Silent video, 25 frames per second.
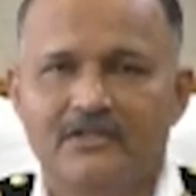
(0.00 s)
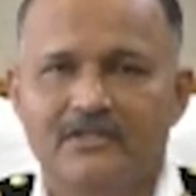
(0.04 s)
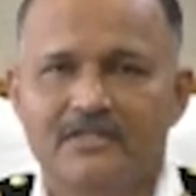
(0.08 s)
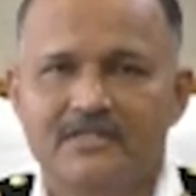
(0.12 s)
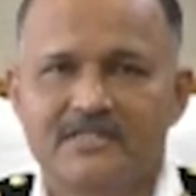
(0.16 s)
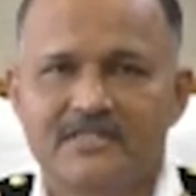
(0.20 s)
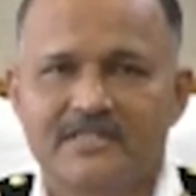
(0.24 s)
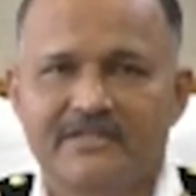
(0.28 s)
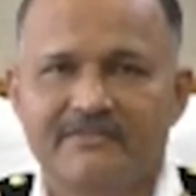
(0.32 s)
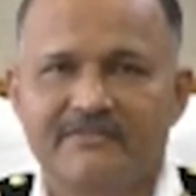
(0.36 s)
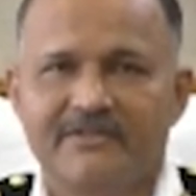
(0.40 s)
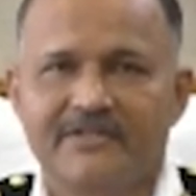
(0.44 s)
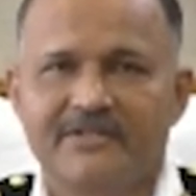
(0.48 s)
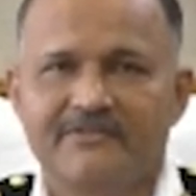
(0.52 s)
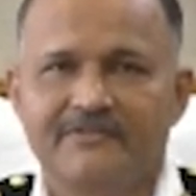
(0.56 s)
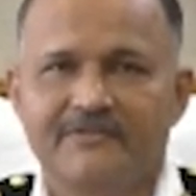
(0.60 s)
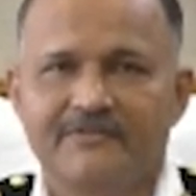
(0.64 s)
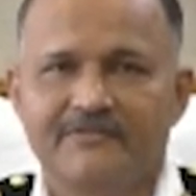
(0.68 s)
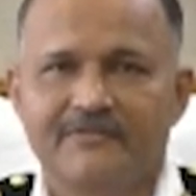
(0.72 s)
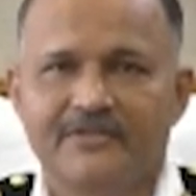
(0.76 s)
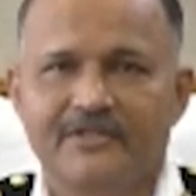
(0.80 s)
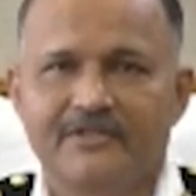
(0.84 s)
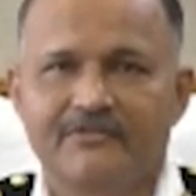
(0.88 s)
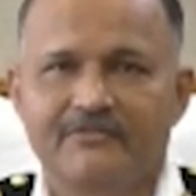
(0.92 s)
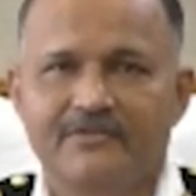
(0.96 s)
the
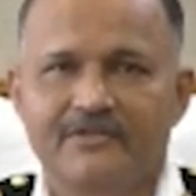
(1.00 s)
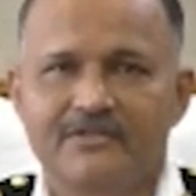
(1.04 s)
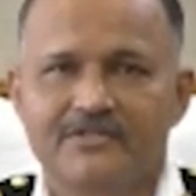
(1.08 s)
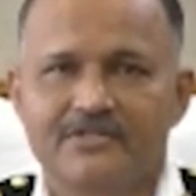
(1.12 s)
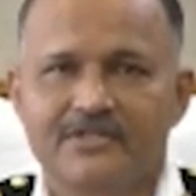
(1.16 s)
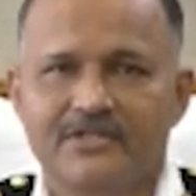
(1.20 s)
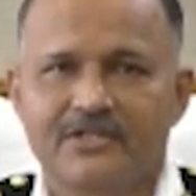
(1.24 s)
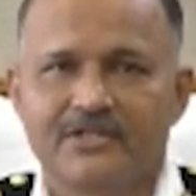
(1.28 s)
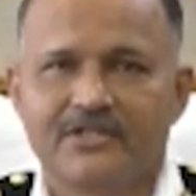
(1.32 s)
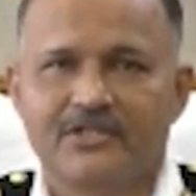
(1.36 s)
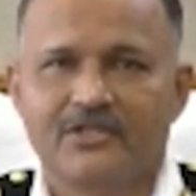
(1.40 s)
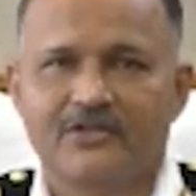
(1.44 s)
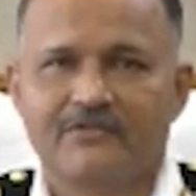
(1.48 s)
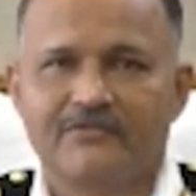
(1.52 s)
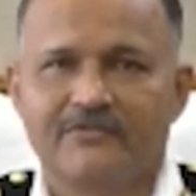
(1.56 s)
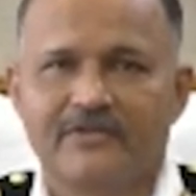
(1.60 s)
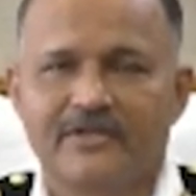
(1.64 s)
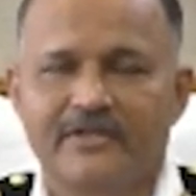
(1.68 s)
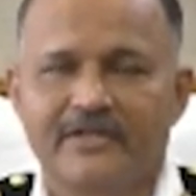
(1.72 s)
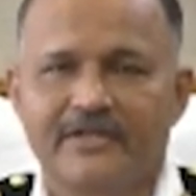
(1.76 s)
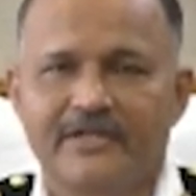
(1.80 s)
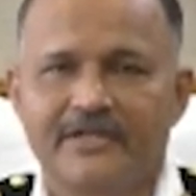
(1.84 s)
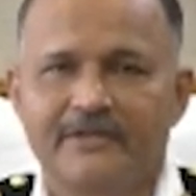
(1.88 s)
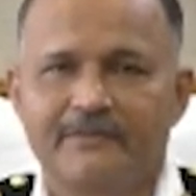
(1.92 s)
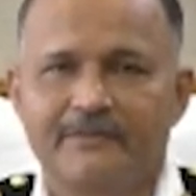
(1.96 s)
75th anniversary of
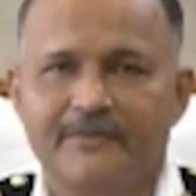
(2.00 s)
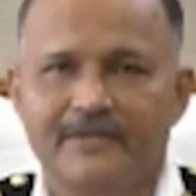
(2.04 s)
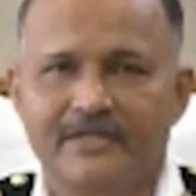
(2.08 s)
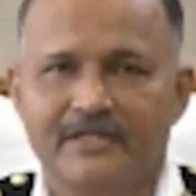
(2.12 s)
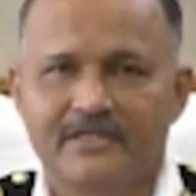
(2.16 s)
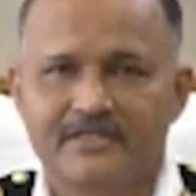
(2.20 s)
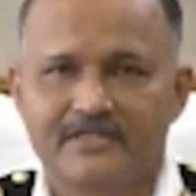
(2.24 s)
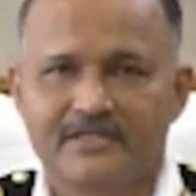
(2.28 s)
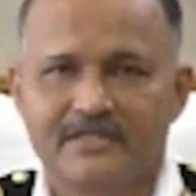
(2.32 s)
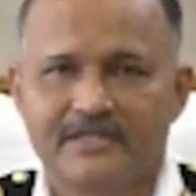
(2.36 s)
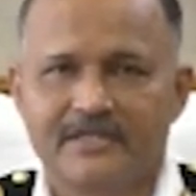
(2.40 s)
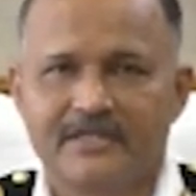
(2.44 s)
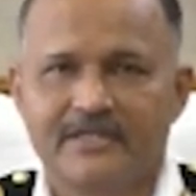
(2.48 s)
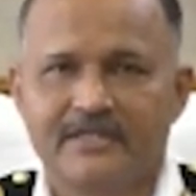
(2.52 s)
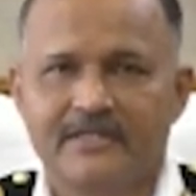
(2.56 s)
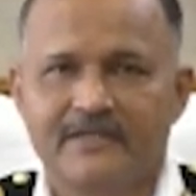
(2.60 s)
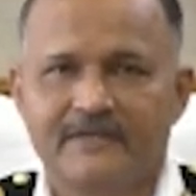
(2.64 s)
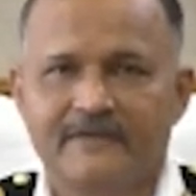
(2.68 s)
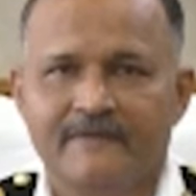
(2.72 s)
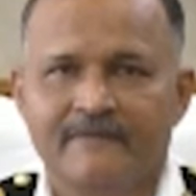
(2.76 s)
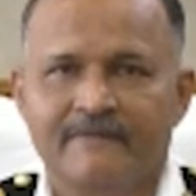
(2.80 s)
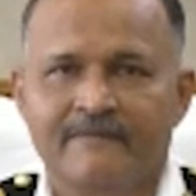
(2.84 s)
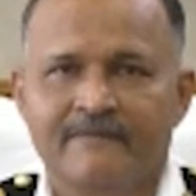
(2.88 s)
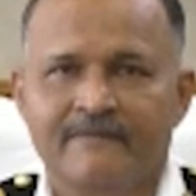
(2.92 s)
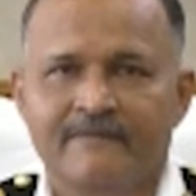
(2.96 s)
our Independence
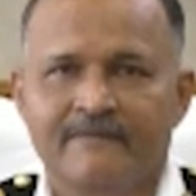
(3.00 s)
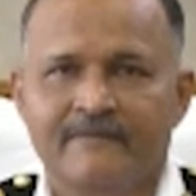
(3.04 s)
Day,